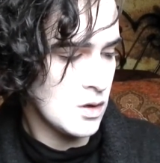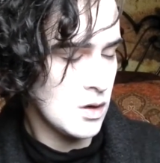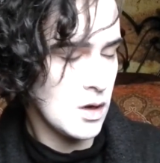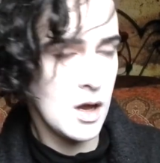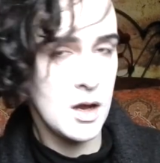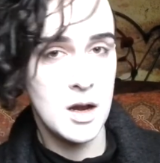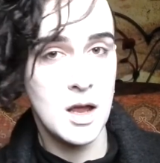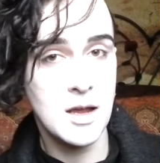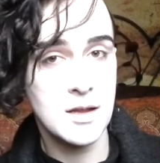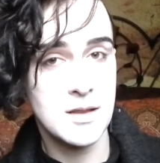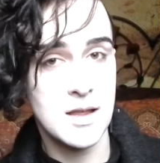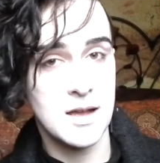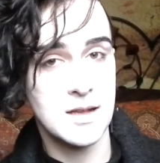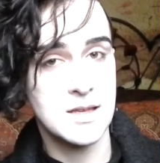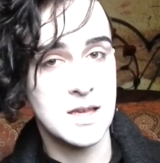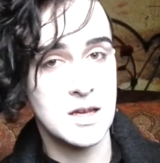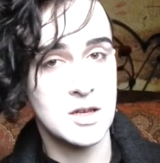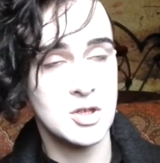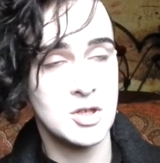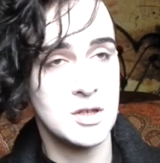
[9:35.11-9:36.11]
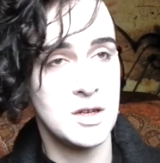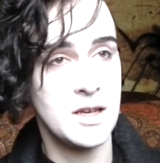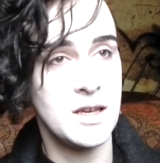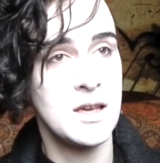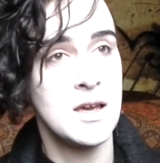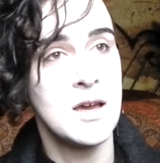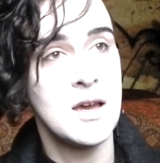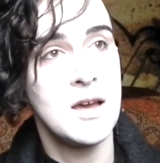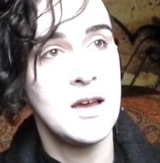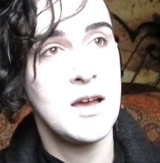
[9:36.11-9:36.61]
I like that,
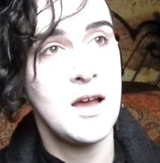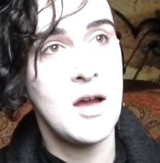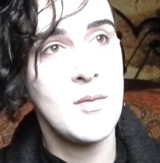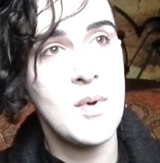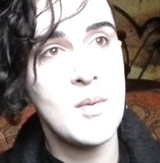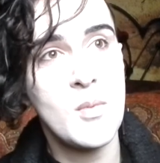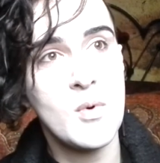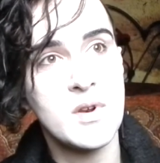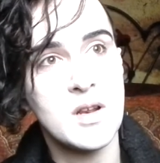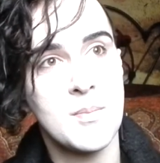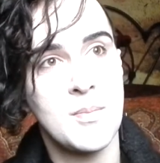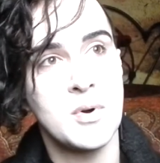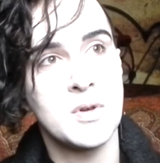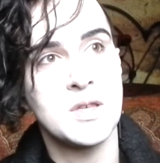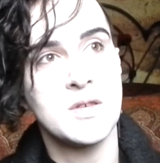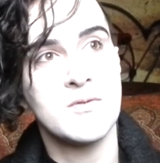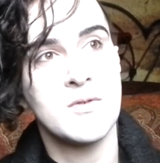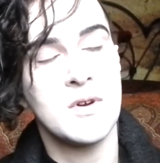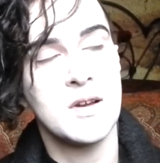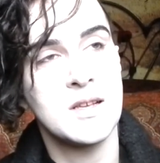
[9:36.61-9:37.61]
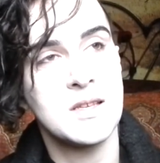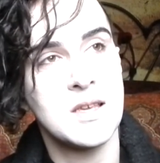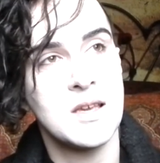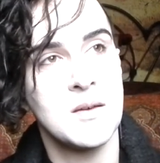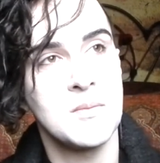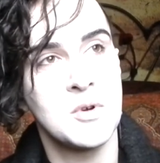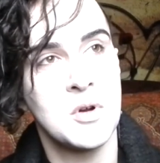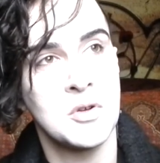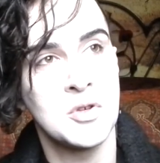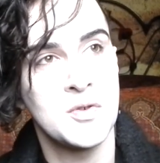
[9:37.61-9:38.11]
actually. I remember when the Pussy Riot
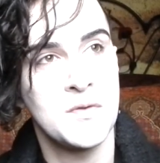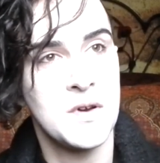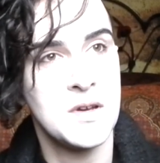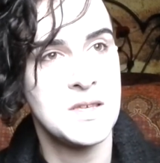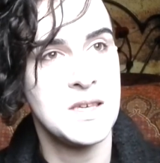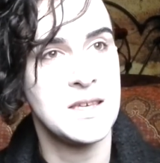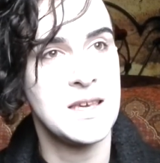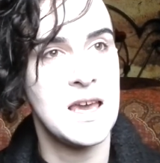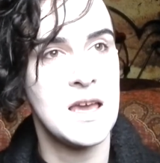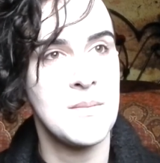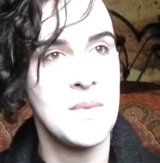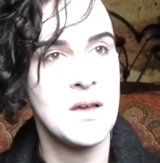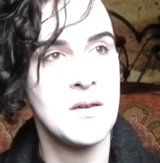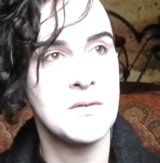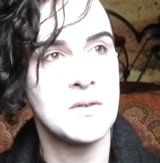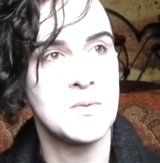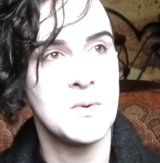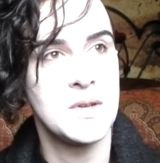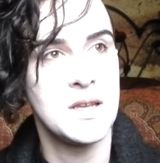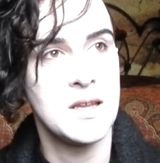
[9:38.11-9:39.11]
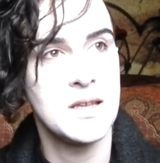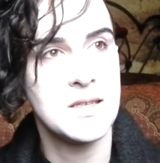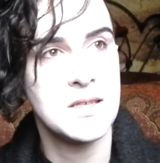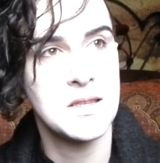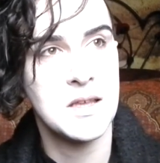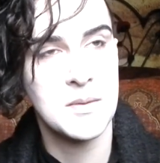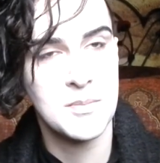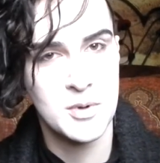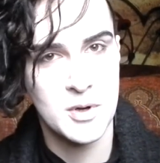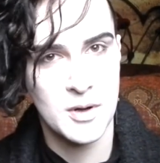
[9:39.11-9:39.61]
controversy came out, when they did
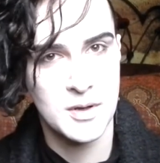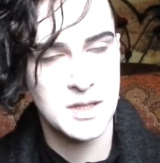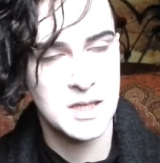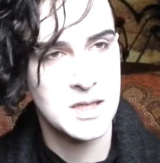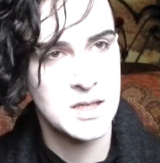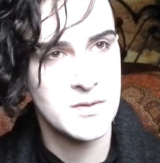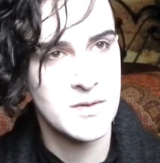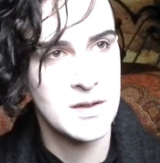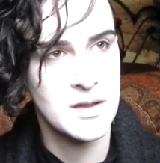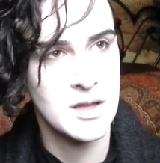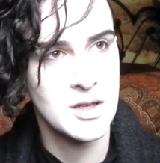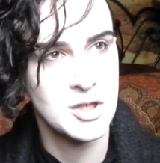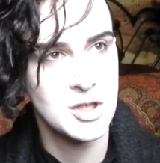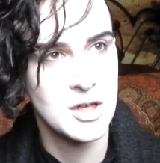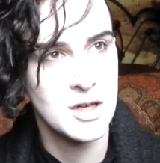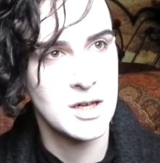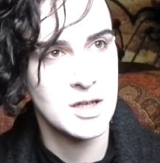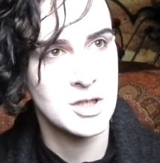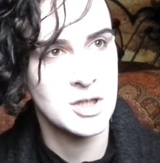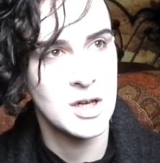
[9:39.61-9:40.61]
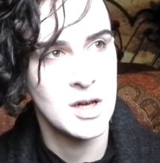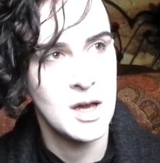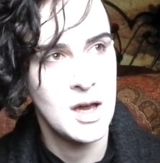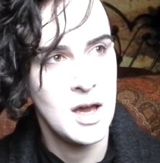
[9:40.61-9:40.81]
that protest around the church.